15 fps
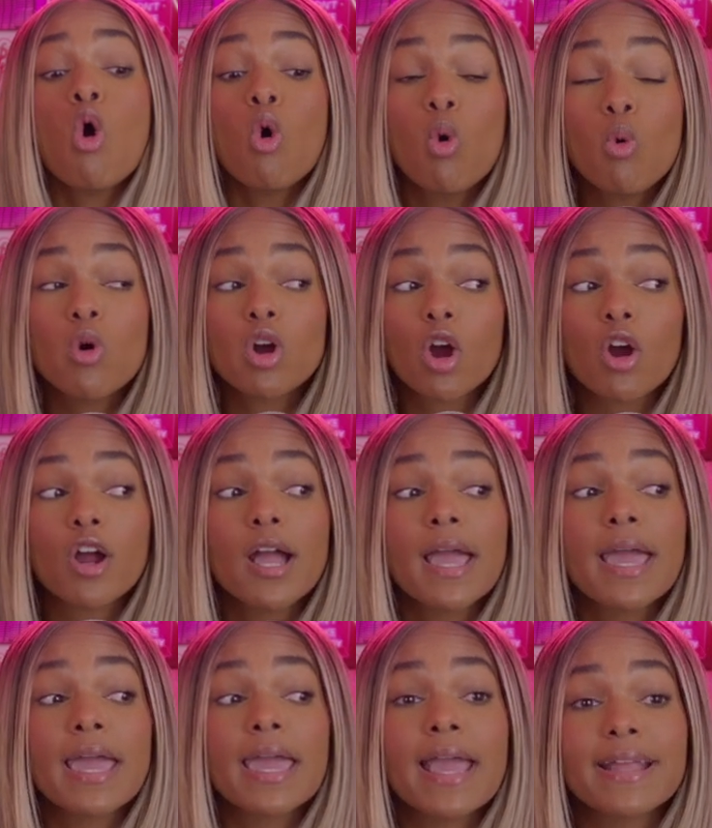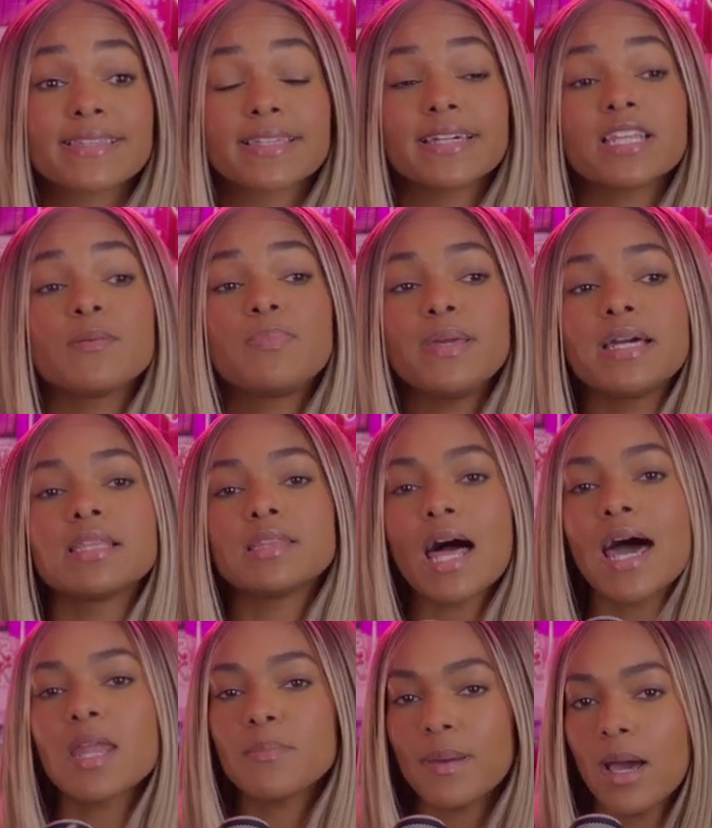Or it's going to be a
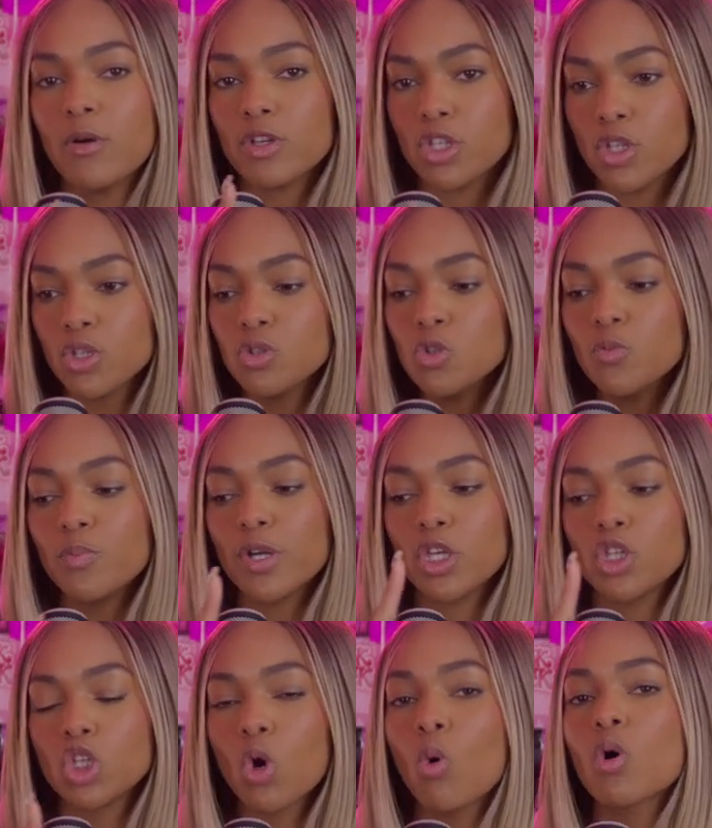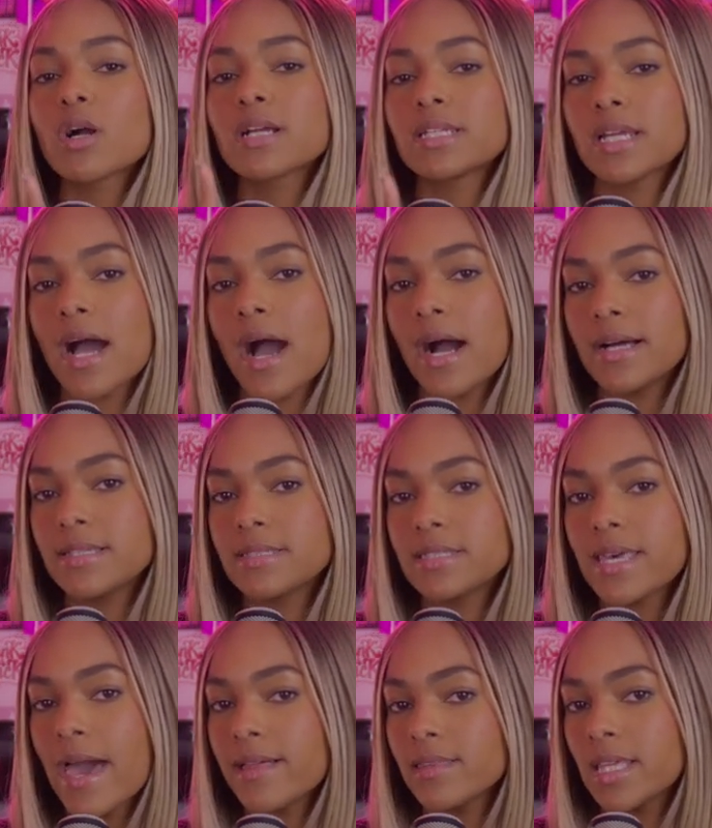lot about you, but you're not
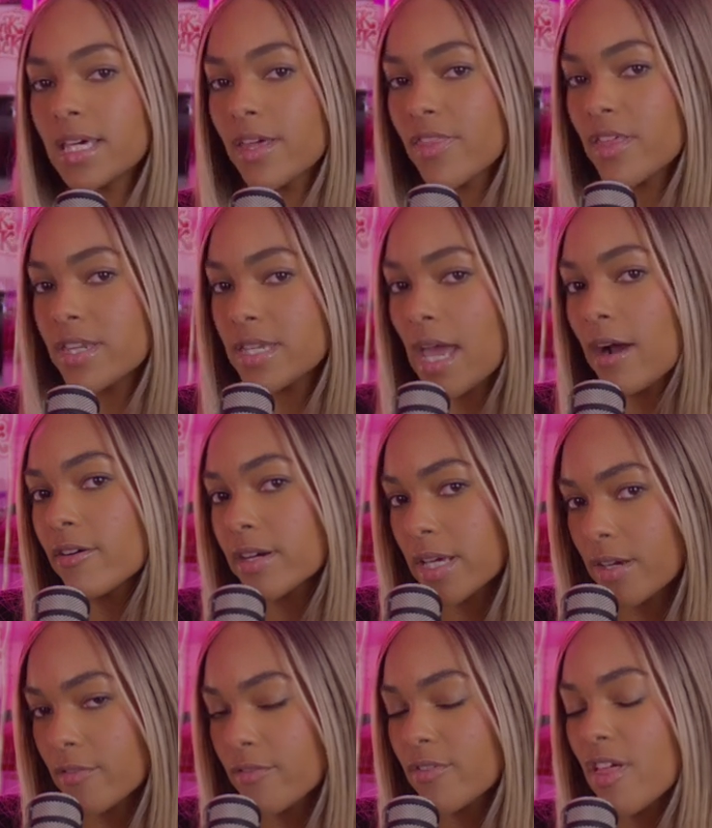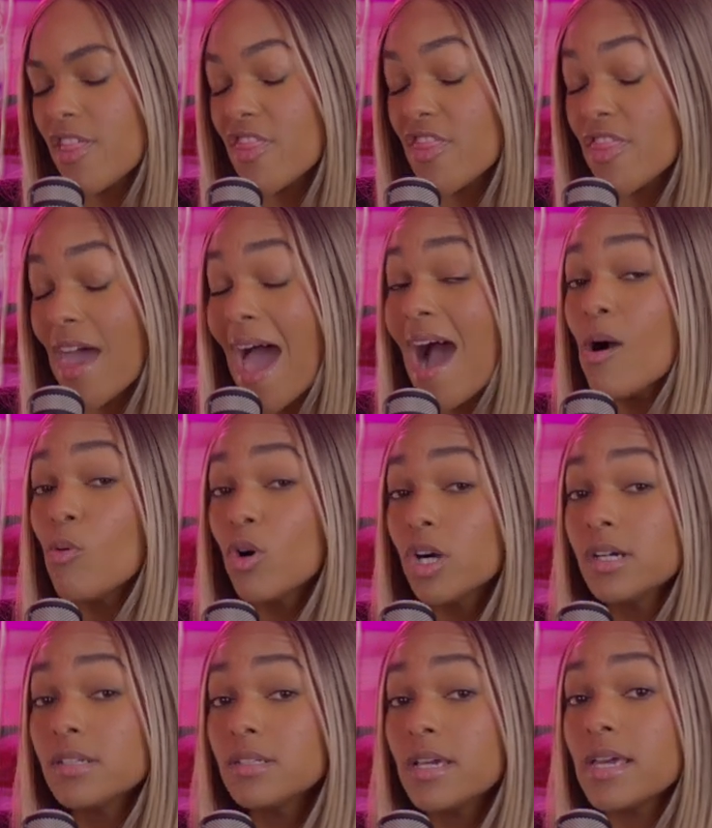telling the narrative. That
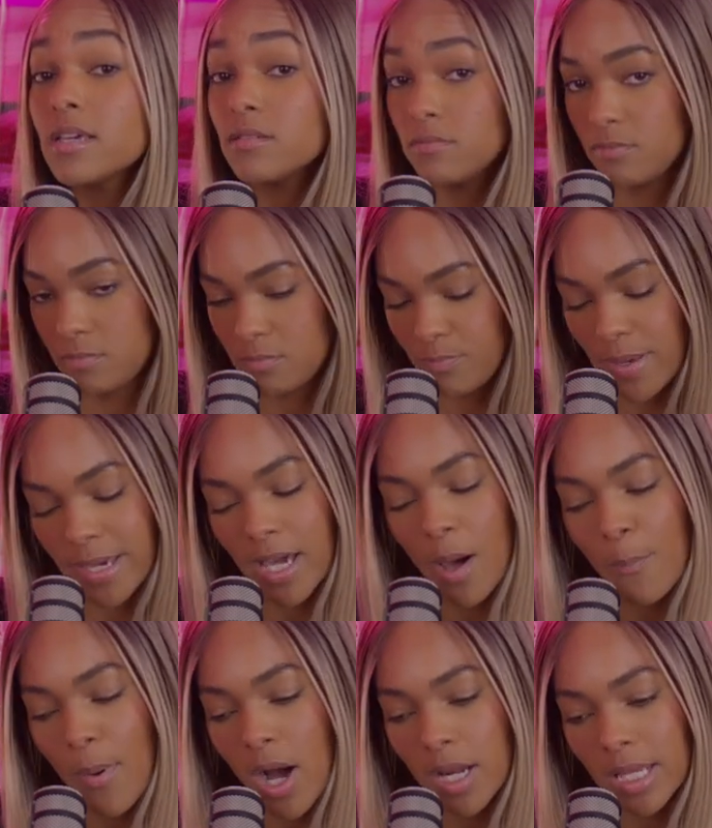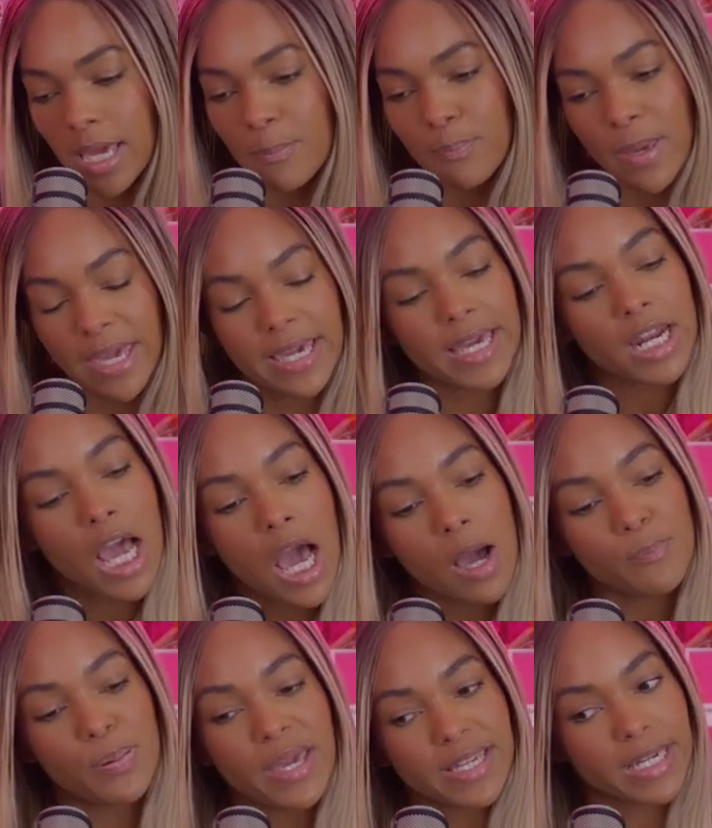one, pick up on it. Pick it
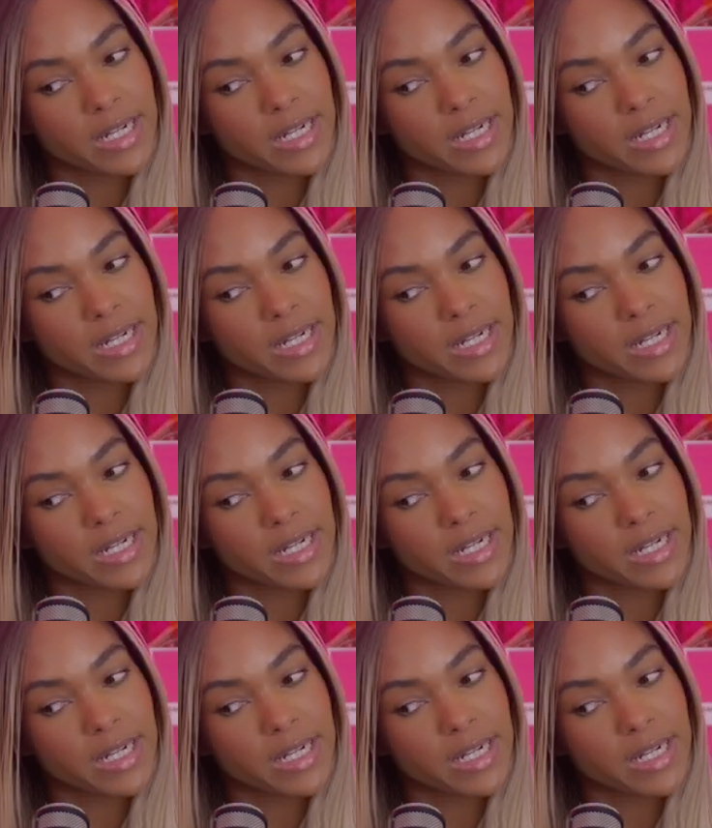up.